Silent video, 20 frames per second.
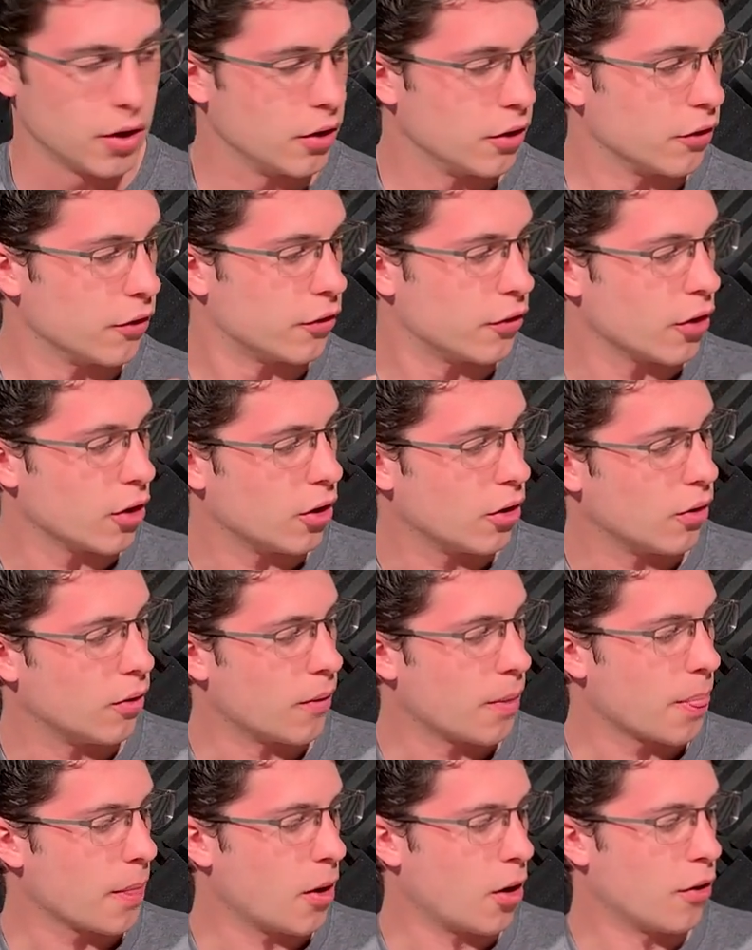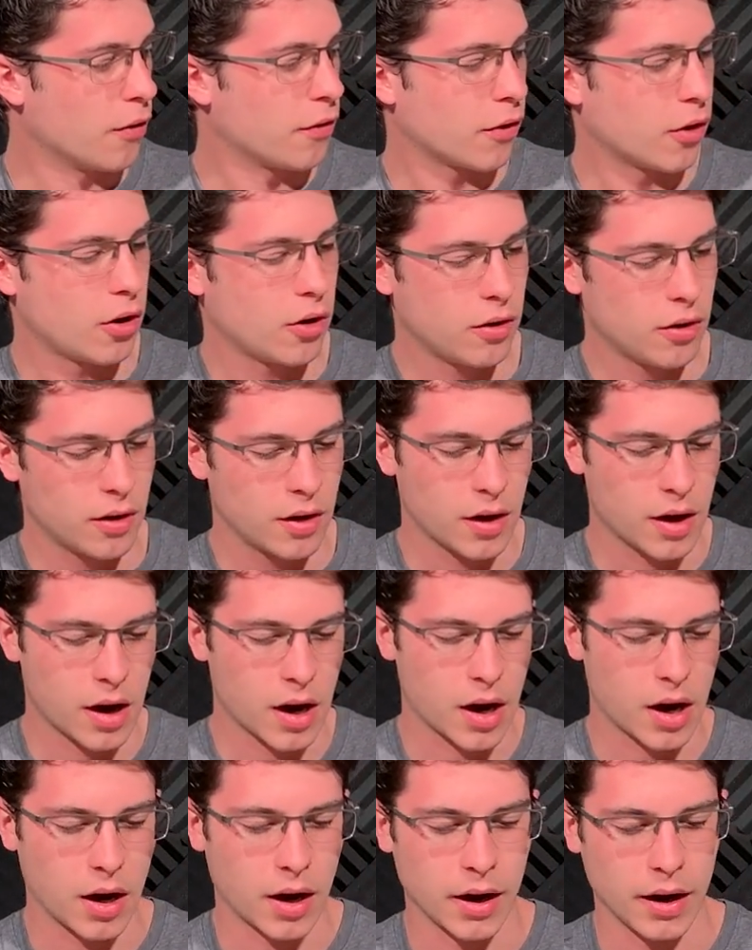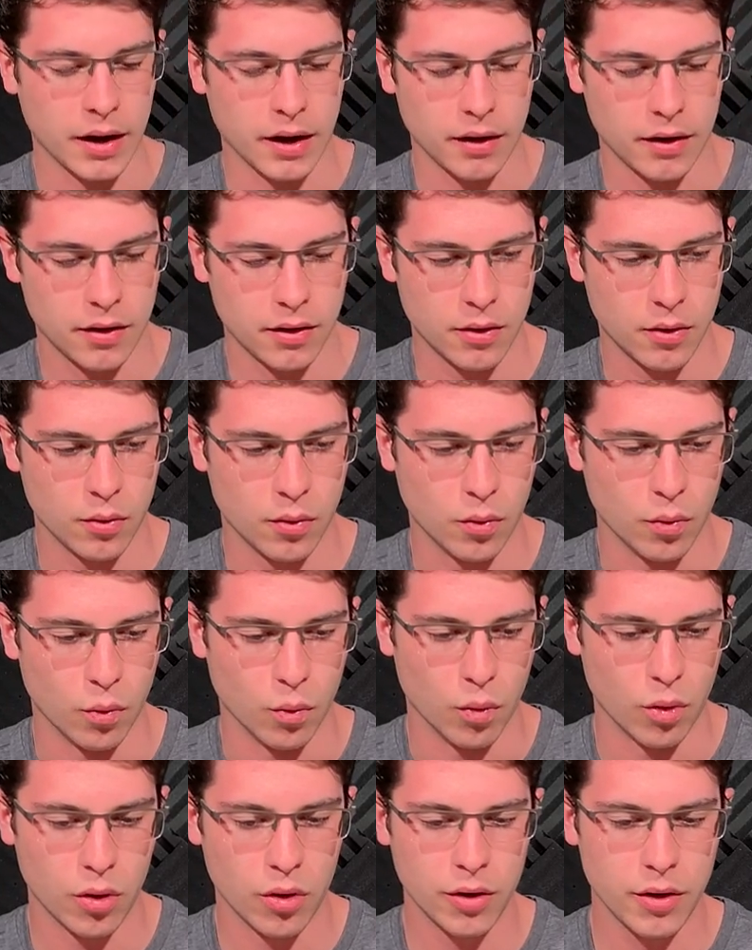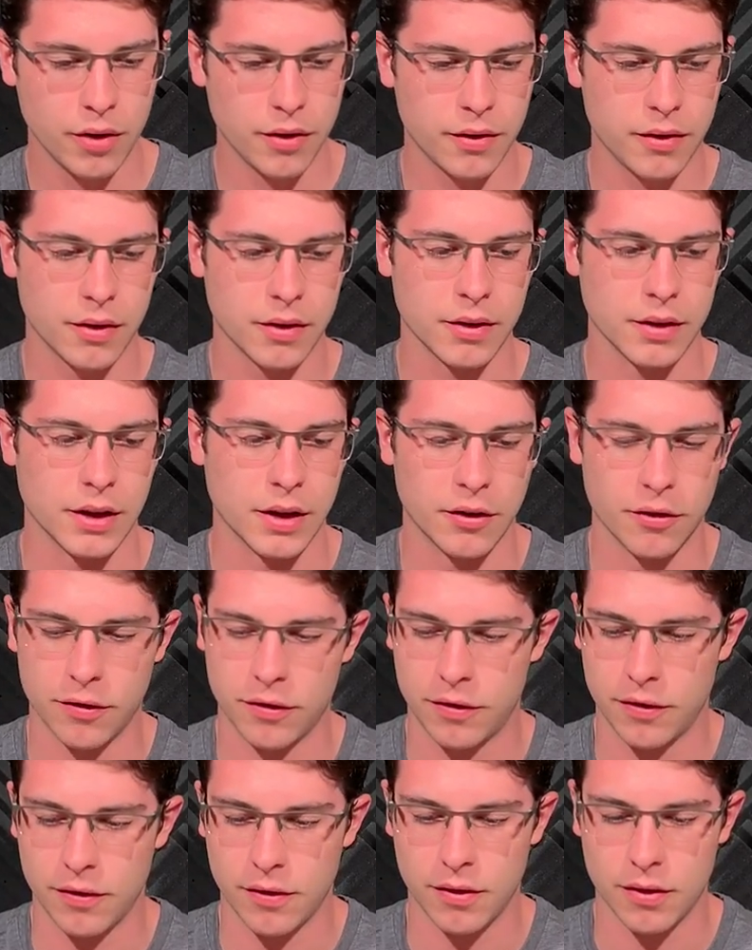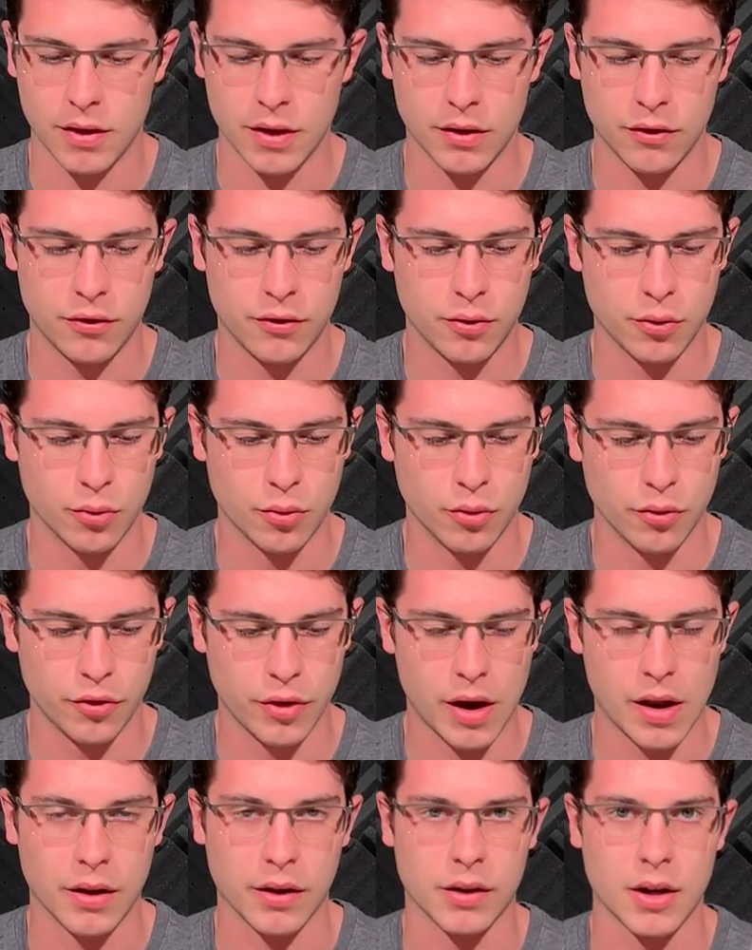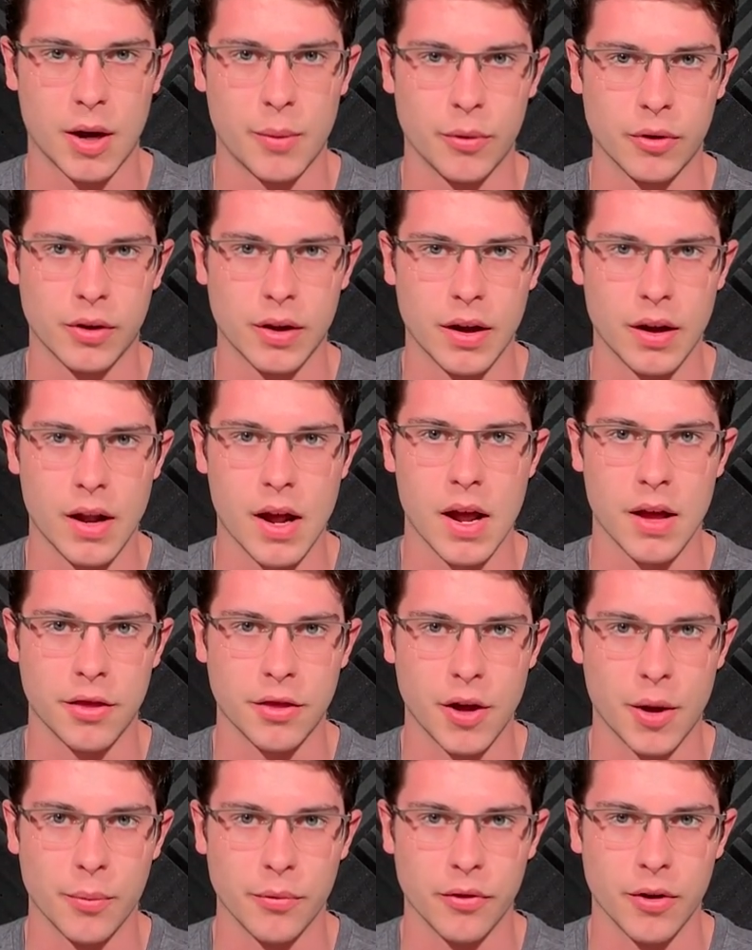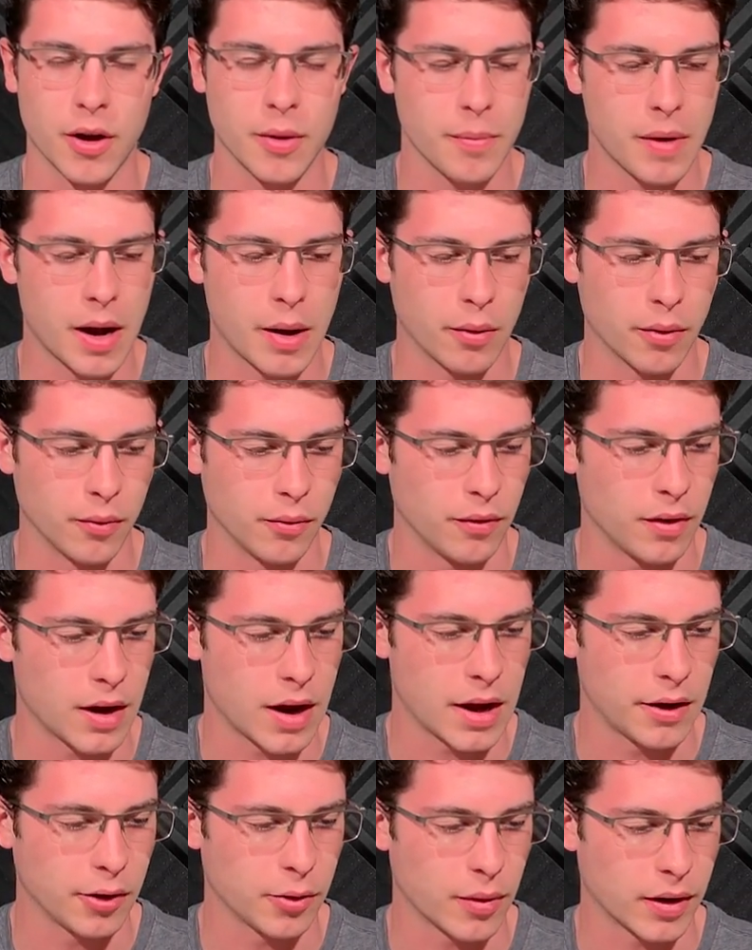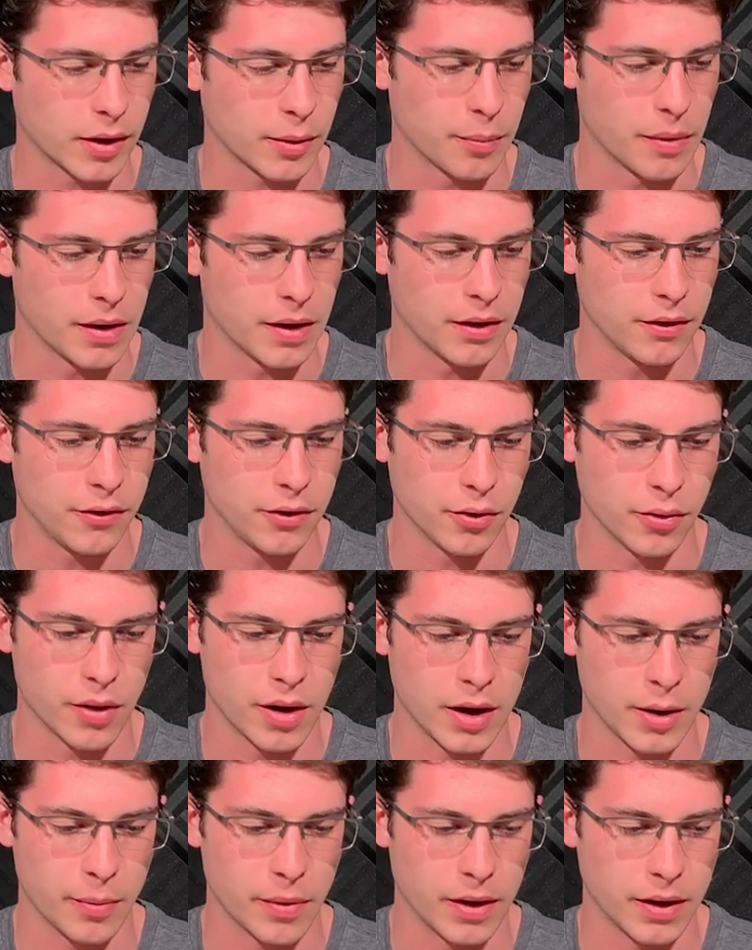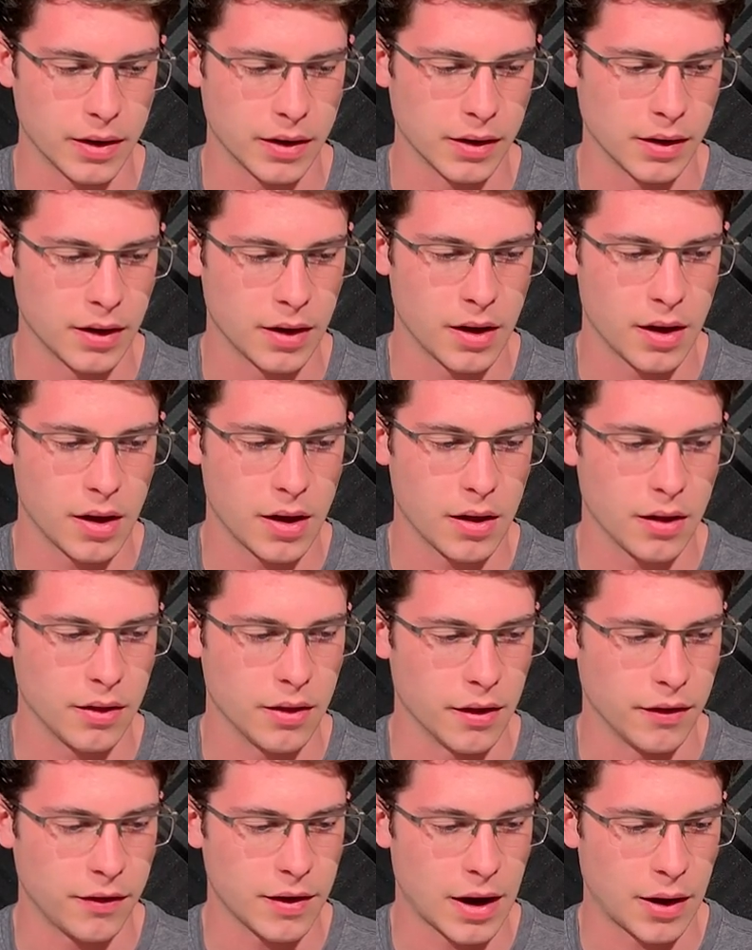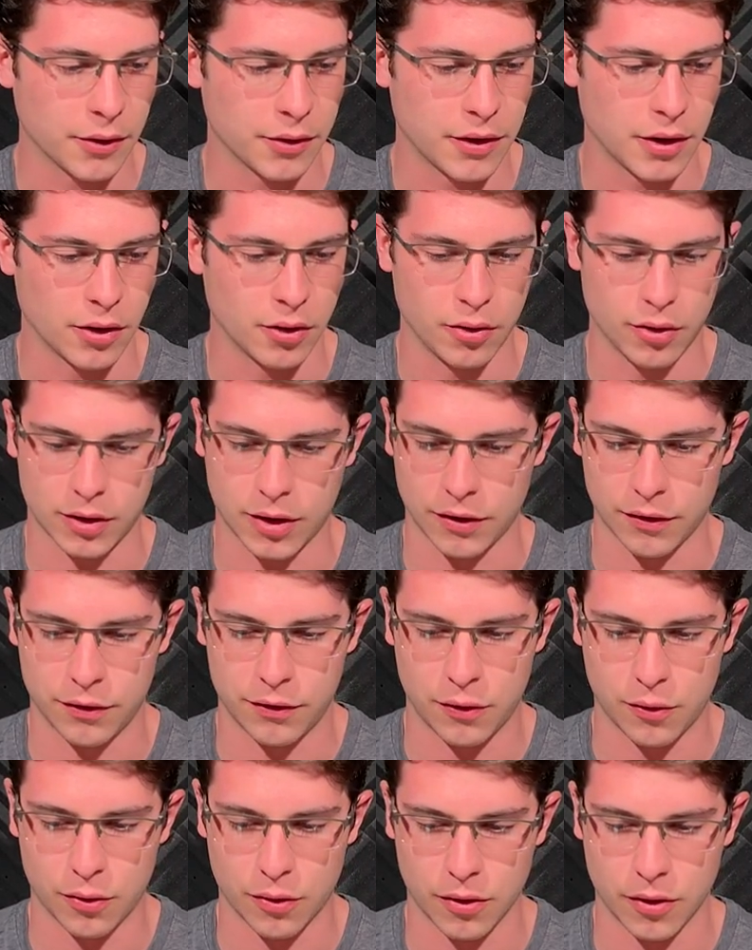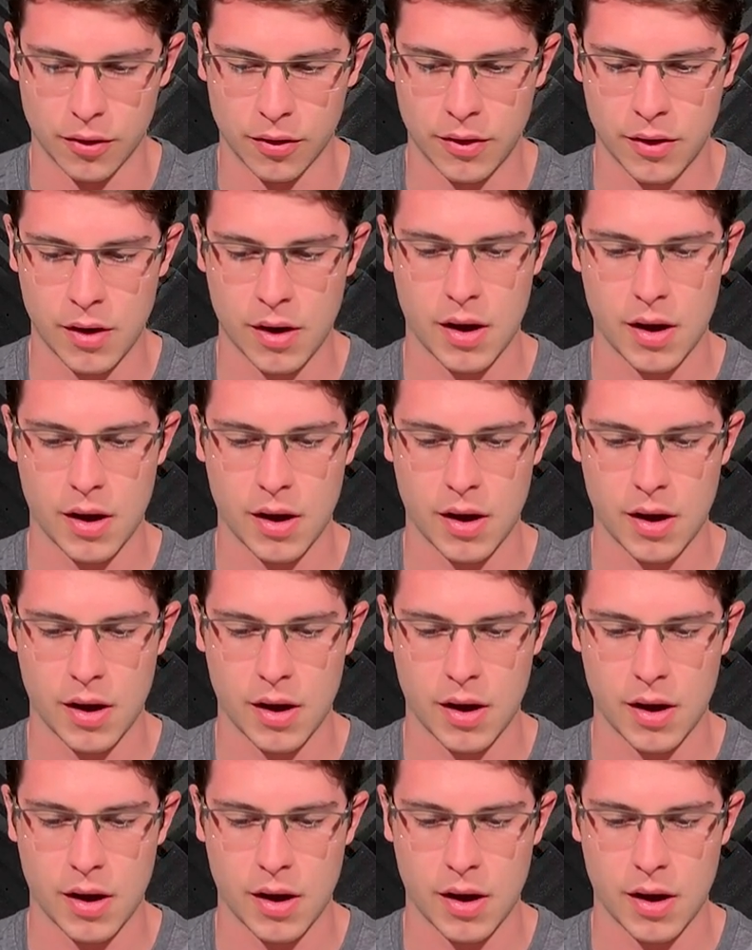So overall, I would give these tools and the combo kit a thumbs up. I would highly recommend it to anybody that's out there looking for